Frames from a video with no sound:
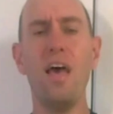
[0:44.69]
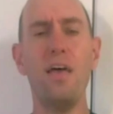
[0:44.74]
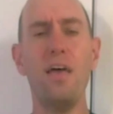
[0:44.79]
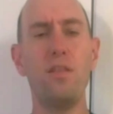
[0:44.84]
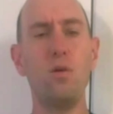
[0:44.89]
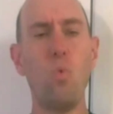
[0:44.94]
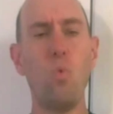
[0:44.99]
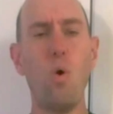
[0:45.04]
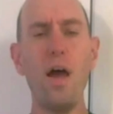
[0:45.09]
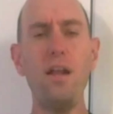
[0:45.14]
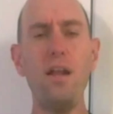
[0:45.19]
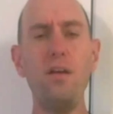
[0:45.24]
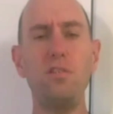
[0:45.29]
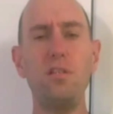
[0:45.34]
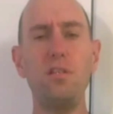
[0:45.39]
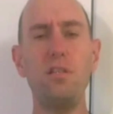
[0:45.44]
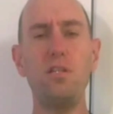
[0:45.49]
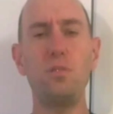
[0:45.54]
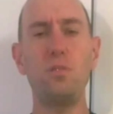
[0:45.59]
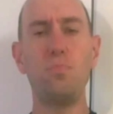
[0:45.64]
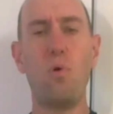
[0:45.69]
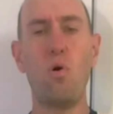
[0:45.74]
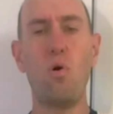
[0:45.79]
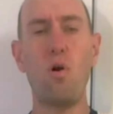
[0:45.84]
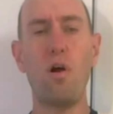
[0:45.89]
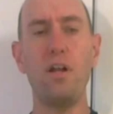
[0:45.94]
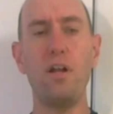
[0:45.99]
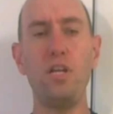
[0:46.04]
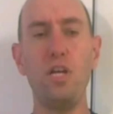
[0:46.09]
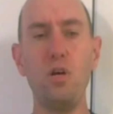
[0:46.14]
then why doesn't this
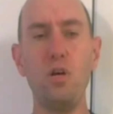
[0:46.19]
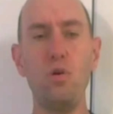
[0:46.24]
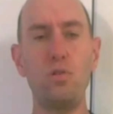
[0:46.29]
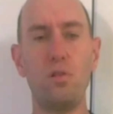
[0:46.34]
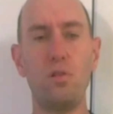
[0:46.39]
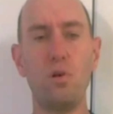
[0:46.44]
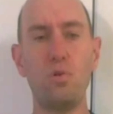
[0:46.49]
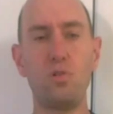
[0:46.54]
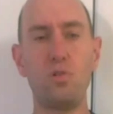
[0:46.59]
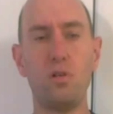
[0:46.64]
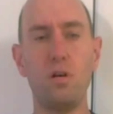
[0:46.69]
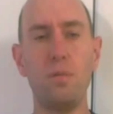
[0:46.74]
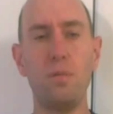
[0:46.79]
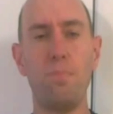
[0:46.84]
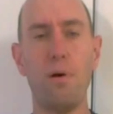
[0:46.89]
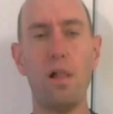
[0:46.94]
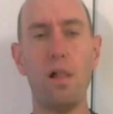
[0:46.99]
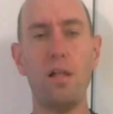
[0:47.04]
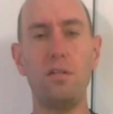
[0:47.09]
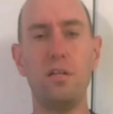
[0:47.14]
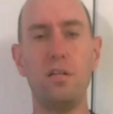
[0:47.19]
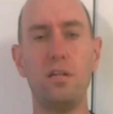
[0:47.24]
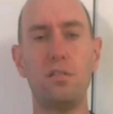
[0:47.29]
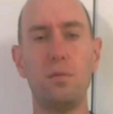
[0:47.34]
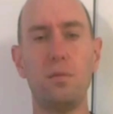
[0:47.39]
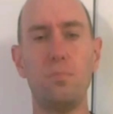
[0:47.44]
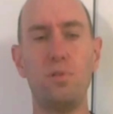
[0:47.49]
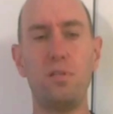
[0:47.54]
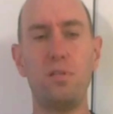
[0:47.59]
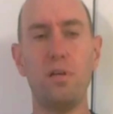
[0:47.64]
moron use those good politics
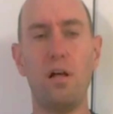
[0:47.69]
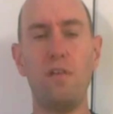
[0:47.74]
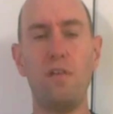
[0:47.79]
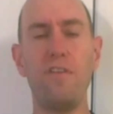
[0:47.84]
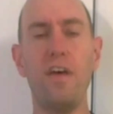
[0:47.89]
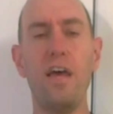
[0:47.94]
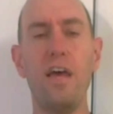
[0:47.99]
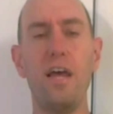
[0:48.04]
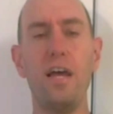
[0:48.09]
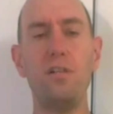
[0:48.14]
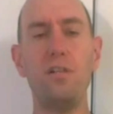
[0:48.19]
himself